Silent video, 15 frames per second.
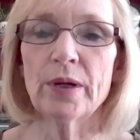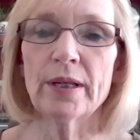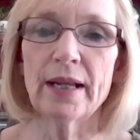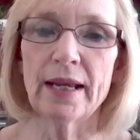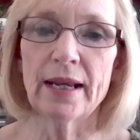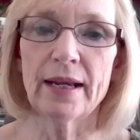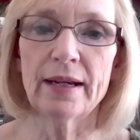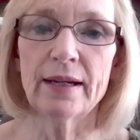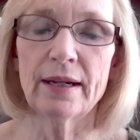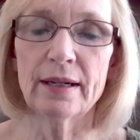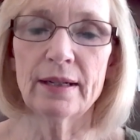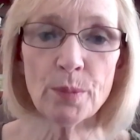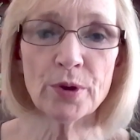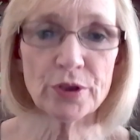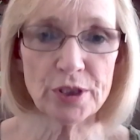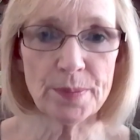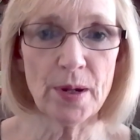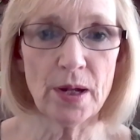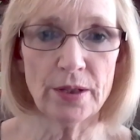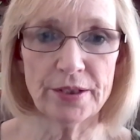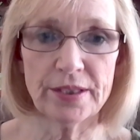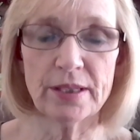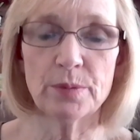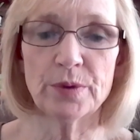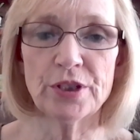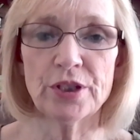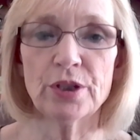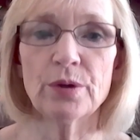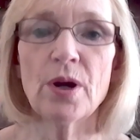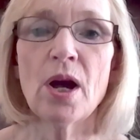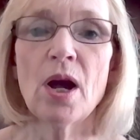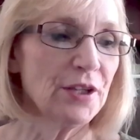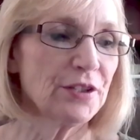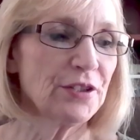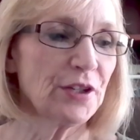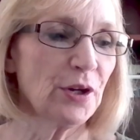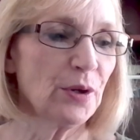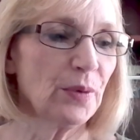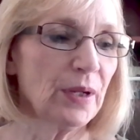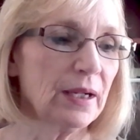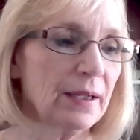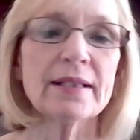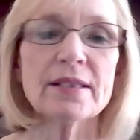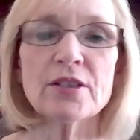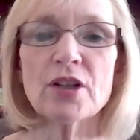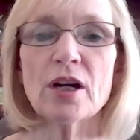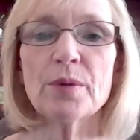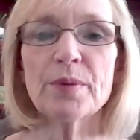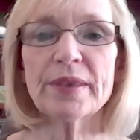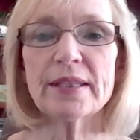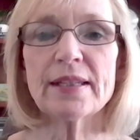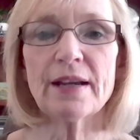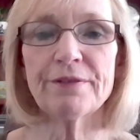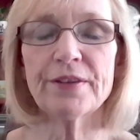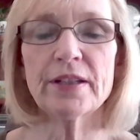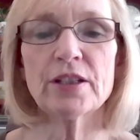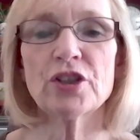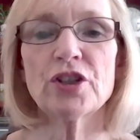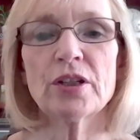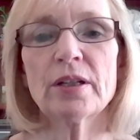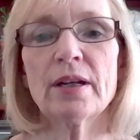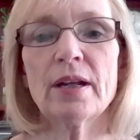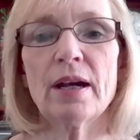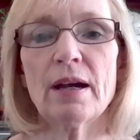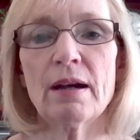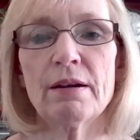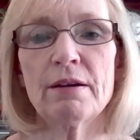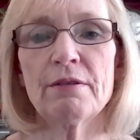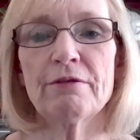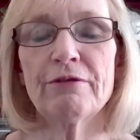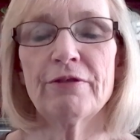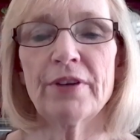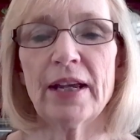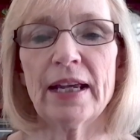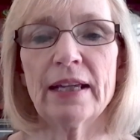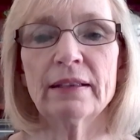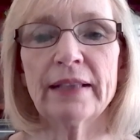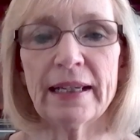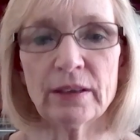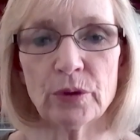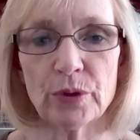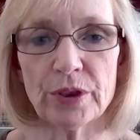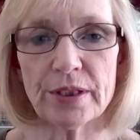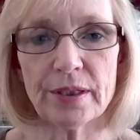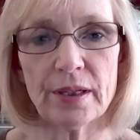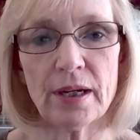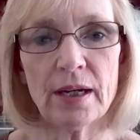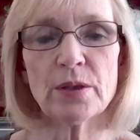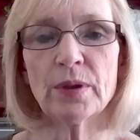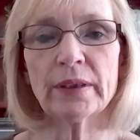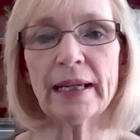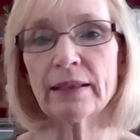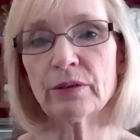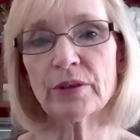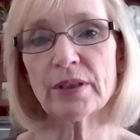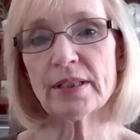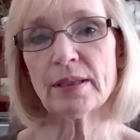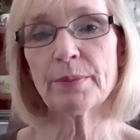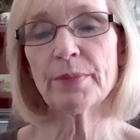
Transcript: what a homeowner's policy would do. So let's start with the definition of a landlord. So a landlord is